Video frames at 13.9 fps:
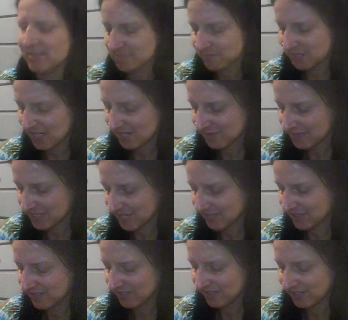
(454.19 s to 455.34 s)
sometimes,
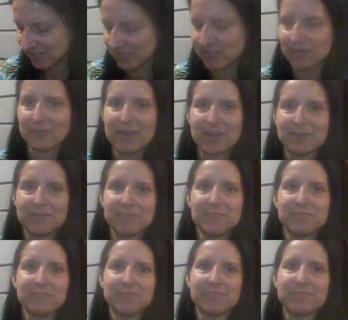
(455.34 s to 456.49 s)
like, you know, you correct them.